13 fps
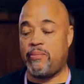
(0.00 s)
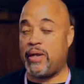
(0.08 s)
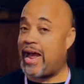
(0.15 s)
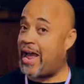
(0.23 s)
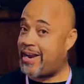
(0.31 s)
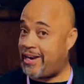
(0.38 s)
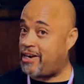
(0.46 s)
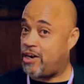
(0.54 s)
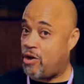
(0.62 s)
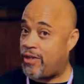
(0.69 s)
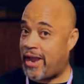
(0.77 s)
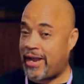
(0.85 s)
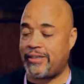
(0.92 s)
But I didn't know
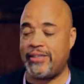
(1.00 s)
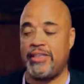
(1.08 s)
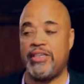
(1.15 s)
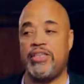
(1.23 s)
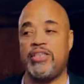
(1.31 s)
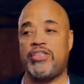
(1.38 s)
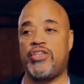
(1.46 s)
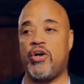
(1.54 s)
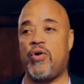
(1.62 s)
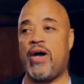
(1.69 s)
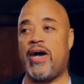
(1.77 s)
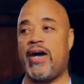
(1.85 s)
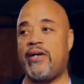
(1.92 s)
that.
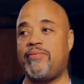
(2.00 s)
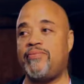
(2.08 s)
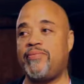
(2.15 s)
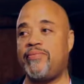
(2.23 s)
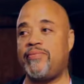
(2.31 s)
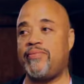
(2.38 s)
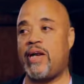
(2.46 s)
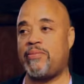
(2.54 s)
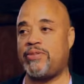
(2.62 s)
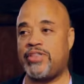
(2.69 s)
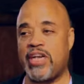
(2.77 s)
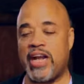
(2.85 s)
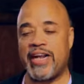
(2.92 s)
So I'm
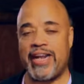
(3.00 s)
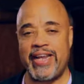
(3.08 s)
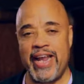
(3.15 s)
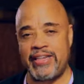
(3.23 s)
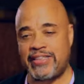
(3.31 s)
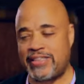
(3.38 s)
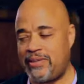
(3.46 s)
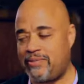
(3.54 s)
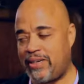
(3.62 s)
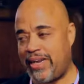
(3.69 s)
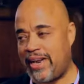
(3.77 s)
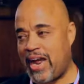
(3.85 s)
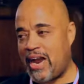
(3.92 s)
stuck, I can't seem to
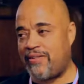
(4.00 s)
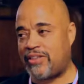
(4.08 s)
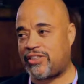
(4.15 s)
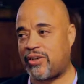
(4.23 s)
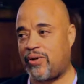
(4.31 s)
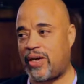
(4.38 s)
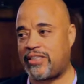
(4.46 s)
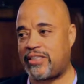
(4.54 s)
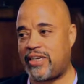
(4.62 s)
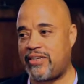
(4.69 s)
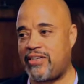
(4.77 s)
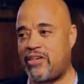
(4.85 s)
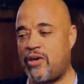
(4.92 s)
get out of it, so I
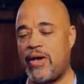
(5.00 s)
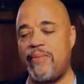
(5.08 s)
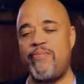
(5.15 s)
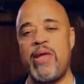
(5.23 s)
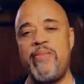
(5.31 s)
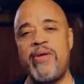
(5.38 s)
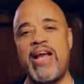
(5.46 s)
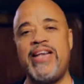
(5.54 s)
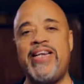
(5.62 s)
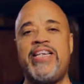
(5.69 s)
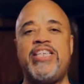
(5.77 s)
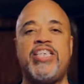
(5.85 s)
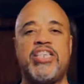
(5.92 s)
said, you know what, maybe I
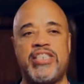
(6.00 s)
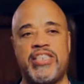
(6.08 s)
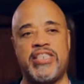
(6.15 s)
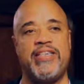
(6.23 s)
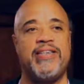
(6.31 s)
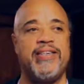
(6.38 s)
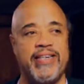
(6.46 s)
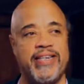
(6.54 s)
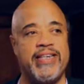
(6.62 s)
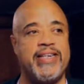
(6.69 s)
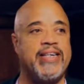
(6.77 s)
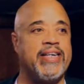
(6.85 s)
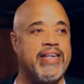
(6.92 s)
need to just
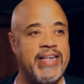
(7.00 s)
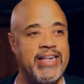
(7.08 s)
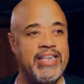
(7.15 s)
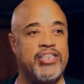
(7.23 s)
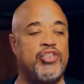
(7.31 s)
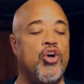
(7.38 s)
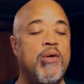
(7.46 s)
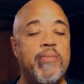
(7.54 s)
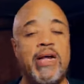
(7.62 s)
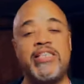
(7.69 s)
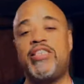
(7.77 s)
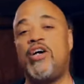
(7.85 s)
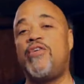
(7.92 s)
enjoy
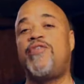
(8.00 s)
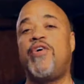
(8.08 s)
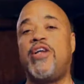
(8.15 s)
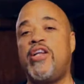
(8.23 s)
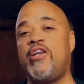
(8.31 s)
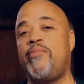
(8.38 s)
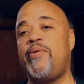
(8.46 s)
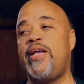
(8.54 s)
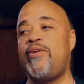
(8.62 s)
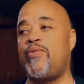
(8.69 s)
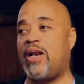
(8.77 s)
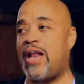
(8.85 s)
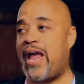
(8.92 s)
myself for a little bit,
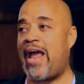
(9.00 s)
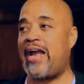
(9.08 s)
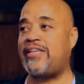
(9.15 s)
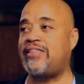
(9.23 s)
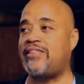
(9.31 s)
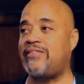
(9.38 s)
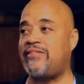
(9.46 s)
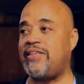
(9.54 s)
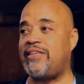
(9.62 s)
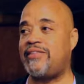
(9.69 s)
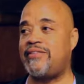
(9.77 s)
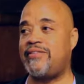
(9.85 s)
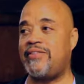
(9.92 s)
relax,
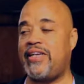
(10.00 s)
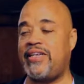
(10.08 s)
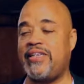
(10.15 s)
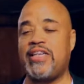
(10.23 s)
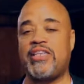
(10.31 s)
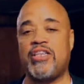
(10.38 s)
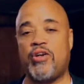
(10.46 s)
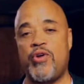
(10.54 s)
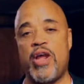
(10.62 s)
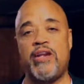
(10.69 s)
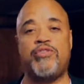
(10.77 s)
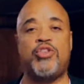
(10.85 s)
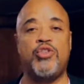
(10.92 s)
and get the
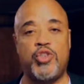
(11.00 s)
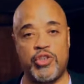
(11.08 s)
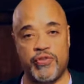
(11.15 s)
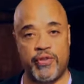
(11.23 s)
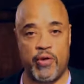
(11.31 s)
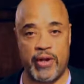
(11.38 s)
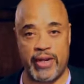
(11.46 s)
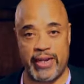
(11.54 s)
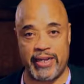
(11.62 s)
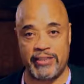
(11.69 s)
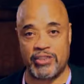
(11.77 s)
creative juices flowing again.